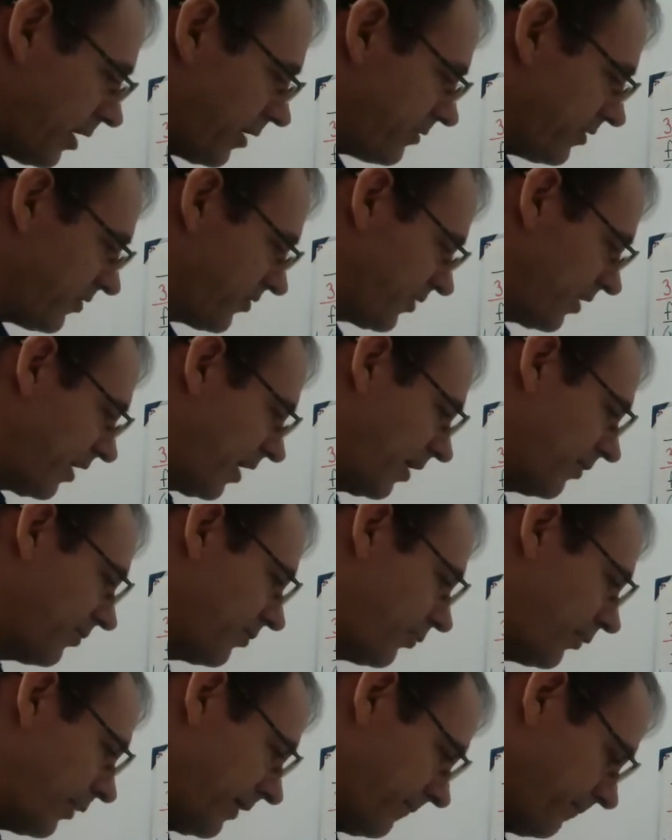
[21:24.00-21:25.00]
this
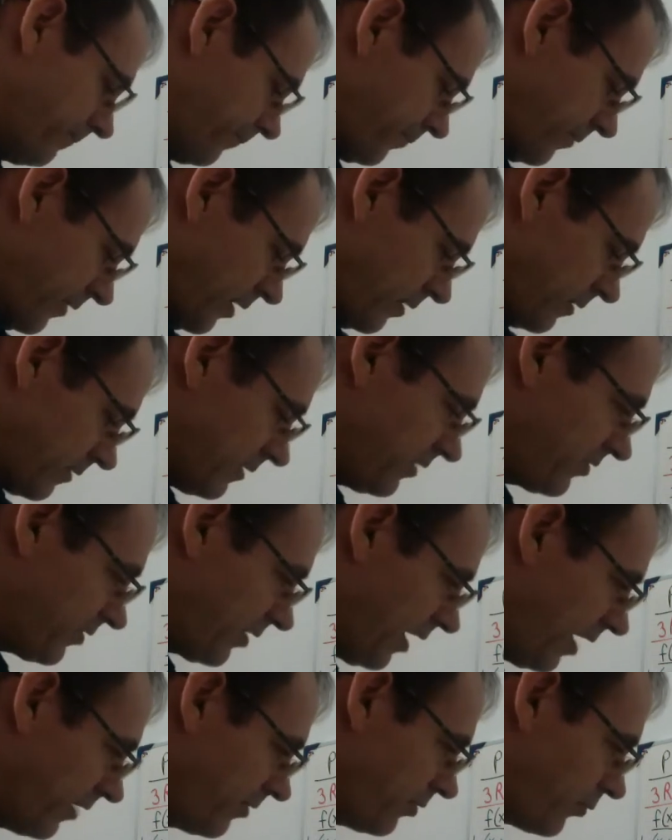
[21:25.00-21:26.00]
other one. This
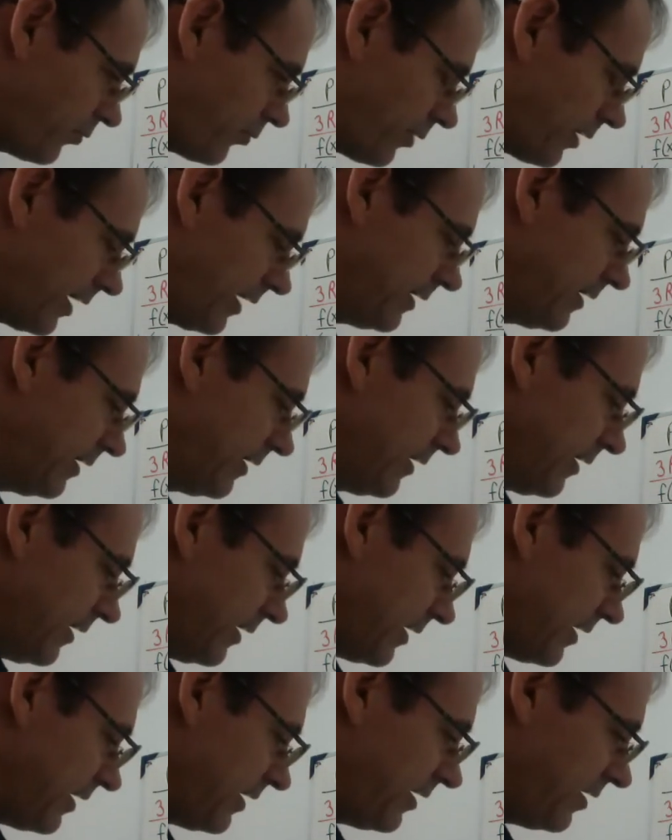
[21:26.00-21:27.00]
other one
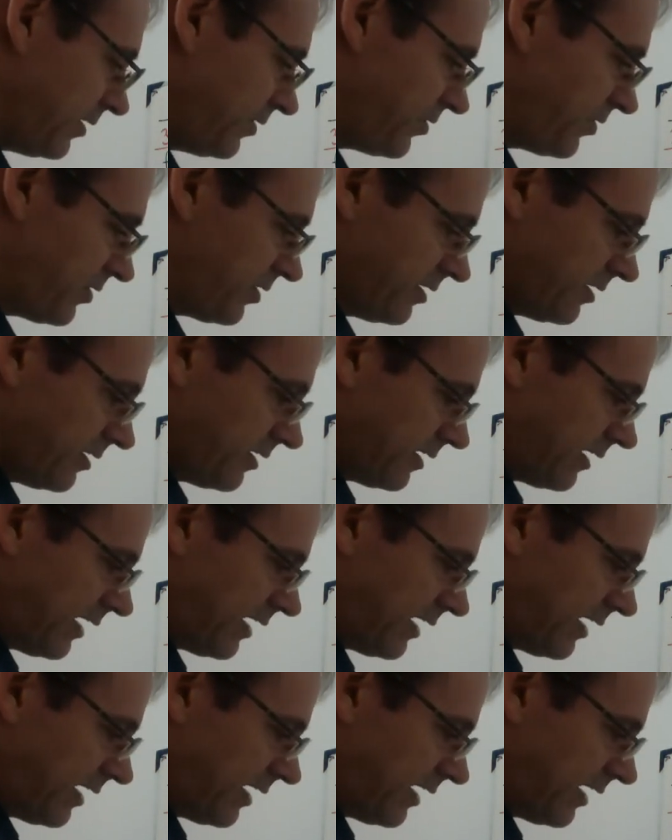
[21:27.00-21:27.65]
is